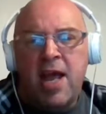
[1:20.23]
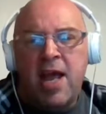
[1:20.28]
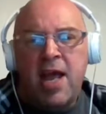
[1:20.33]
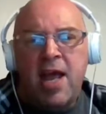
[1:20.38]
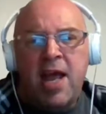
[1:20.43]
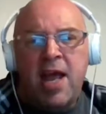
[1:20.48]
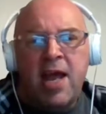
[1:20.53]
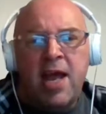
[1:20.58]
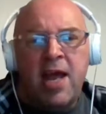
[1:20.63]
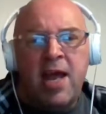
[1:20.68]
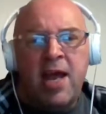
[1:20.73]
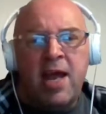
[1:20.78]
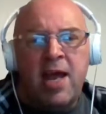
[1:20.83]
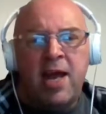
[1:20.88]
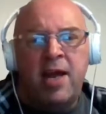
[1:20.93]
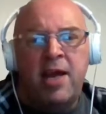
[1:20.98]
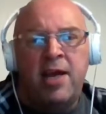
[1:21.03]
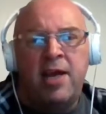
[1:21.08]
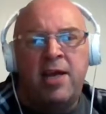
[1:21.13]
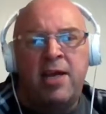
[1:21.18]

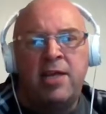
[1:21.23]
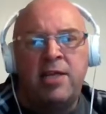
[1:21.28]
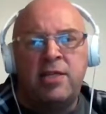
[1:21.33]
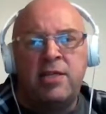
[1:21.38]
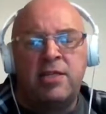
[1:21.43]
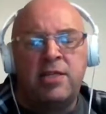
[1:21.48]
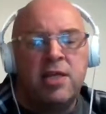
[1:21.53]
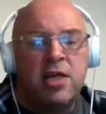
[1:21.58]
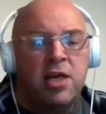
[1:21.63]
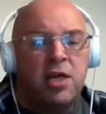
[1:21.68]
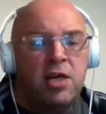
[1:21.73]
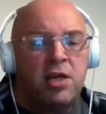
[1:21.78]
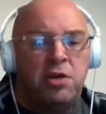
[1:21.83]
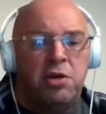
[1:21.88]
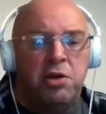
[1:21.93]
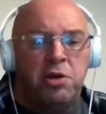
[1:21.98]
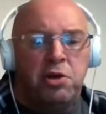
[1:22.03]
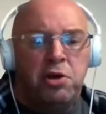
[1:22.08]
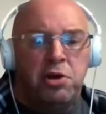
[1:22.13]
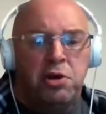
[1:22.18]
And
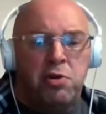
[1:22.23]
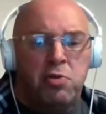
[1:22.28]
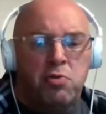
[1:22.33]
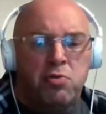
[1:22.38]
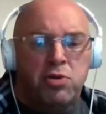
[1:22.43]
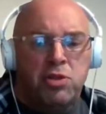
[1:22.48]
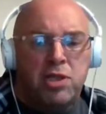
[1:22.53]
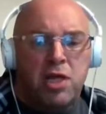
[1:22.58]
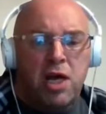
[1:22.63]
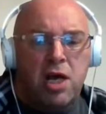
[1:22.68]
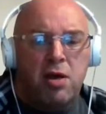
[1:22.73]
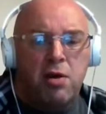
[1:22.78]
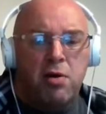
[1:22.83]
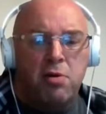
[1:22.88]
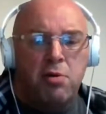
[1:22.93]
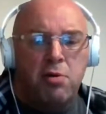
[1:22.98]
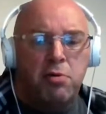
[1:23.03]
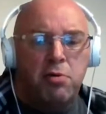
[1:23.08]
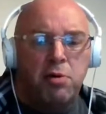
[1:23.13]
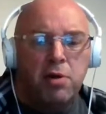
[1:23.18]
you can
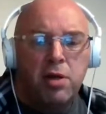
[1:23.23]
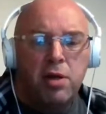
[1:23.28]
also